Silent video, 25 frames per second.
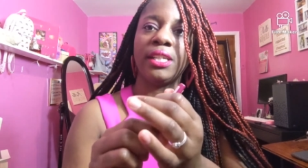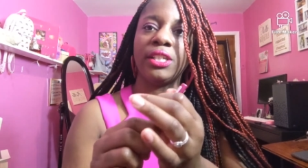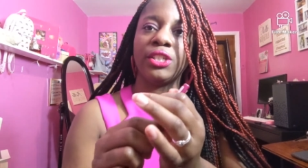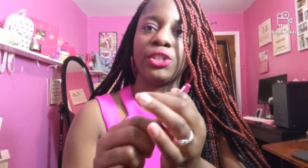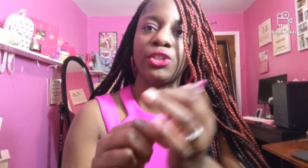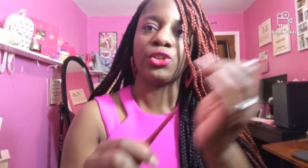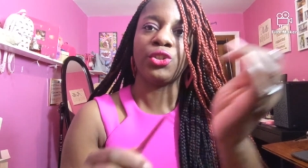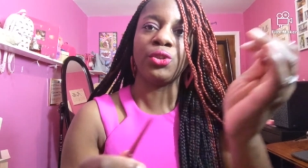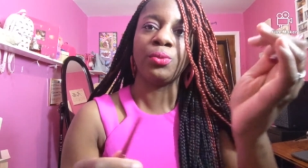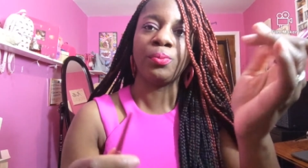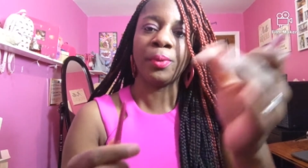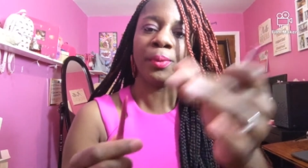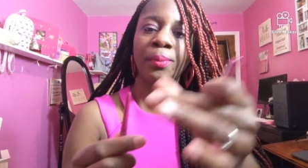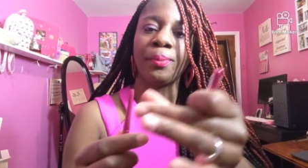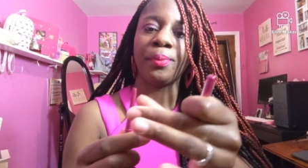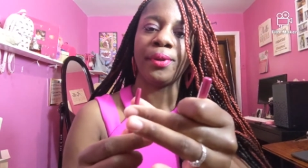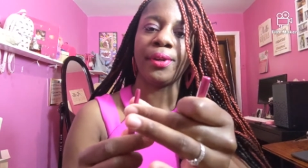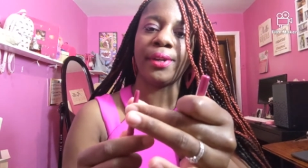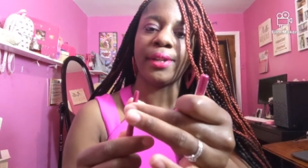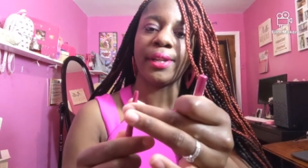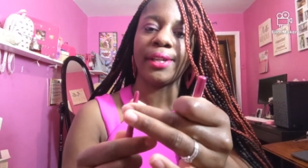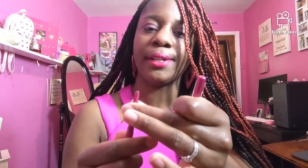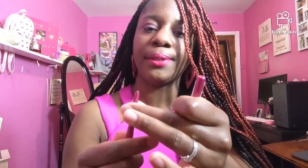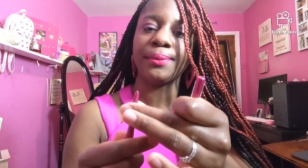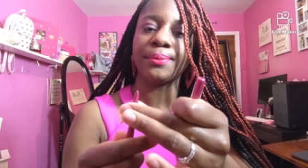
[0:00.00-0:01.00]
and it's super
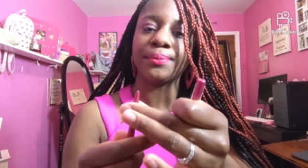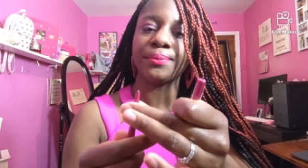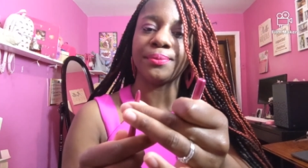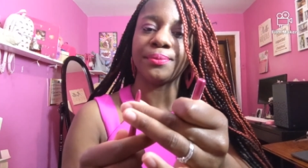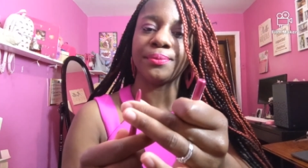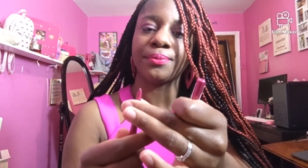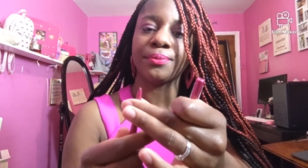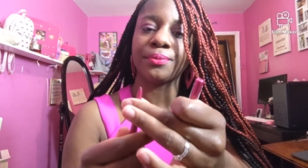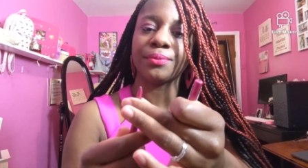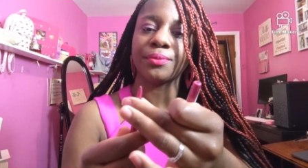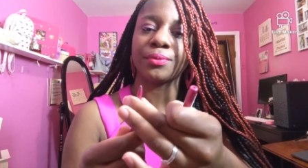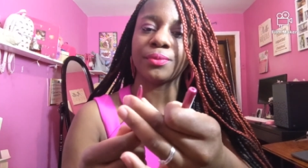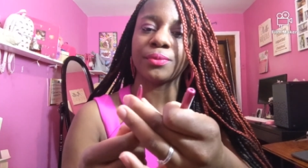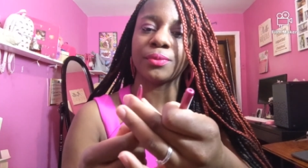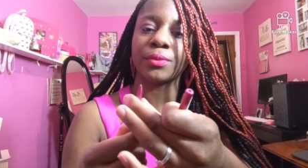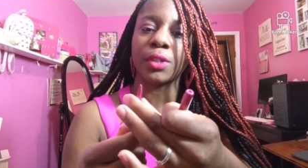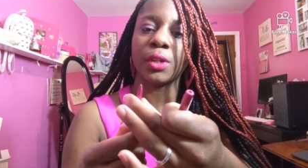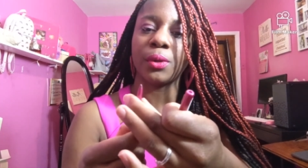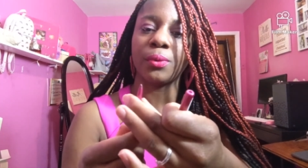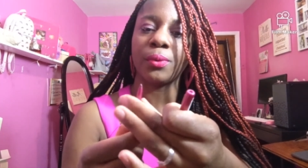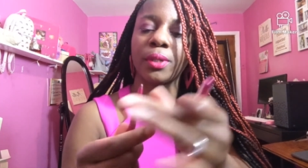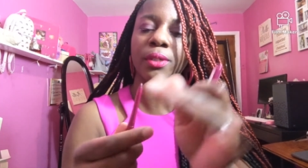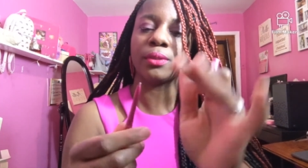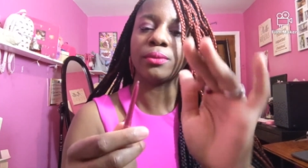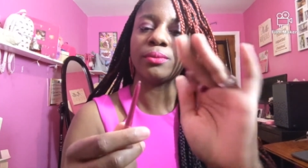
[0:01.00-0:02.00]
pretty.
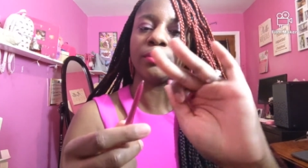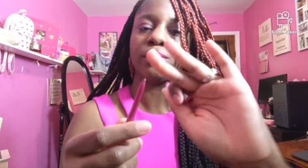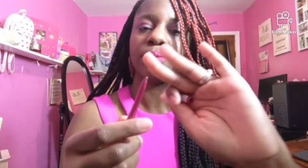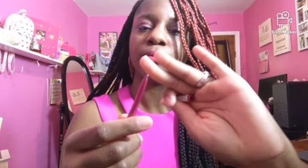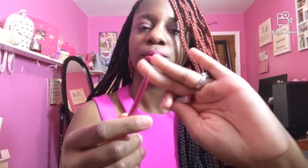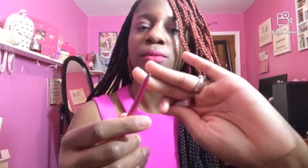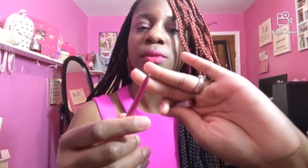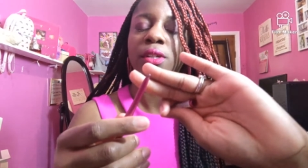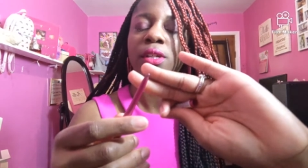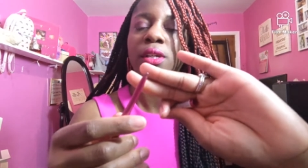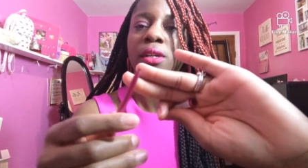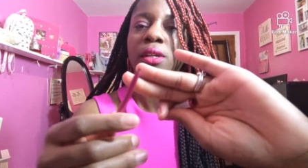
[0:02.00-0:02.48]
Well,